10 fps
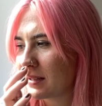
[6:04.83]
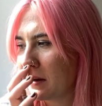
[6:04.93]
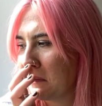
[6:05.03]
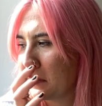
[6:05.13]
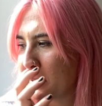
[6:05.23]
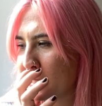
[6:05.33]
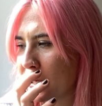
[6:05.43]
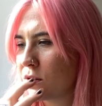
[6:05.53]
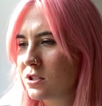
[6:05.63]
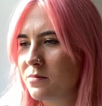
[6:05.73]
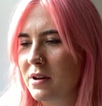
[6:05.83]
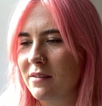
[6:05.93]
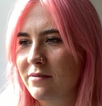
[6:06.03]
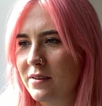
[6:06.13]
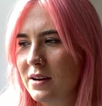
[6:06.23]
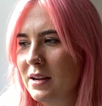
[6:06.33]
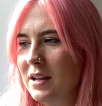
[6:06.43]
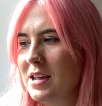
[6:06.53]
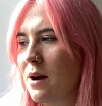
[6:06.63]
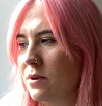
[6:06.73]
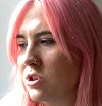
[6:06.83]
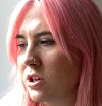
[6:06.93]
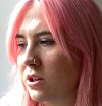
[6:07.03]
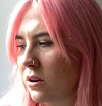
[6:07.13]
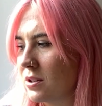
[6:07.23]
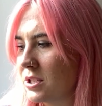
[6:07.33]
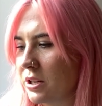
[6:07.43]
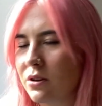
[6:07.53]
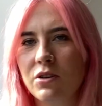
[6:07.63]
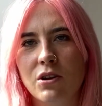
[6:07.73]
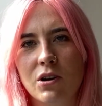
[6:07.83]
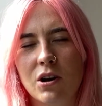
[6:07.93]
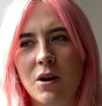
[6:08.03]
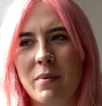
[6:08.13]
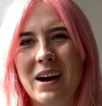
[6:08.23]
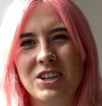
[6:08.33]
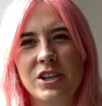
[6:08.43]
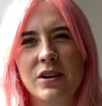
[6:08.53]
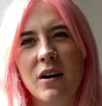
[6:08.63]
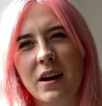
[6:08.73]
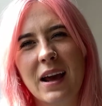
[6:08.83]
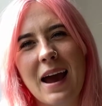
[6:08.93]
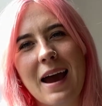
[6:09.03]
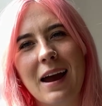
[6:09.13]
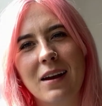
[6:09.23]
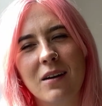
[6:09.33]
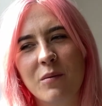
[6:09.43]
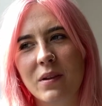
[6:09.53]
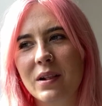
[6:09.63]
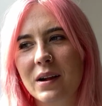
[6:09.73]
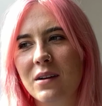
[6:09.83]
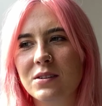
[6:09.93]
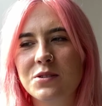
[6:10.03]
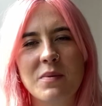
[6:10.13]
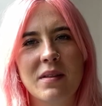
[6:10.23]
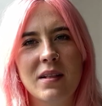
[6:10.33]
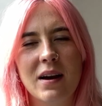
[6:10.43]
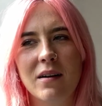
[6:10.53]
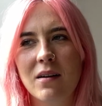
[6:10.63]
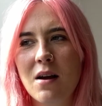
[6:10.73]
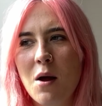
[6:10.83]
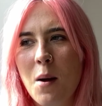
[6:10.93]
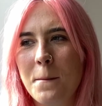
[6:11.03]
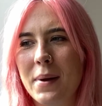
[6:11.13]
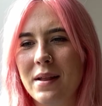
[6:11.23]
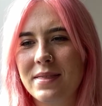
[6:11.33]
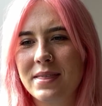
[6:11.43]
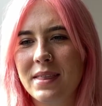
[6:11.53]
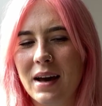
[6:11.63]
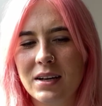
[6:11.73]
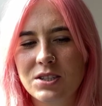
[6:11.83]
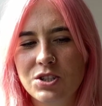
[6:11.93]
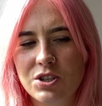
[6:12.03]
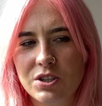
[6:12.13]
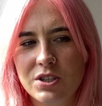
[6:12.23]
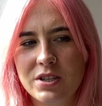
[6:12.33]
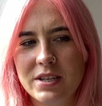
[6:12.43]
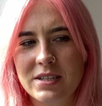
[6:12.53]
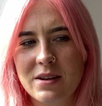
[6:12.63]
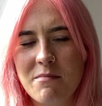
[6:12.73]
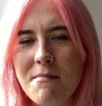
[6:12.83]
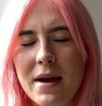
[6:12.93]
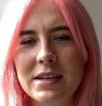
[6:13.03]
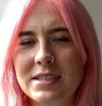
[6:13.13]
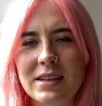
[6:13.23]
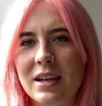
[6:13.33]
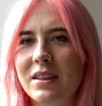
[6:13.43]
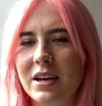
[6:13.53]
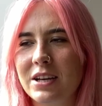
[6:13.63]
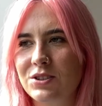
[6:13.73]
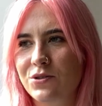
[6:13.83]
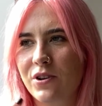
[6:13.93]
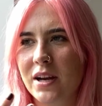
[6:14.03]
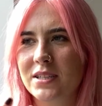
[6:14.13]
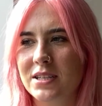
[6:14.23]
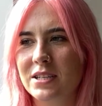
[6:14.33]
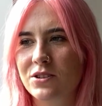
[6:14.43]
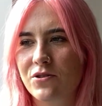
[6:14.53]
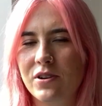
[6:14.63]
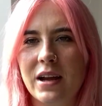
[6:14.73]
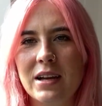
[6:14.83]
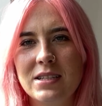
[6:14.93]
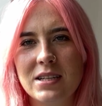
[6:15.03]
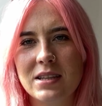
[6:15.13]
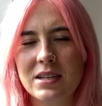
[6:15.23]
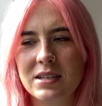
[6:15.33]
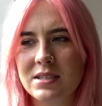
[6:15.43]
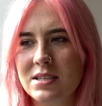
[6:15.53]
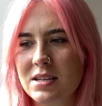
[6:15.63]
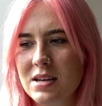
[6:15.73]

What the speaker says: kind of this dichotomy of, yeah, we shouldn't go to Ungaro, but actually you kind of can with LaQuan Smith now. But that's just this amazing thing that he's created. He's created this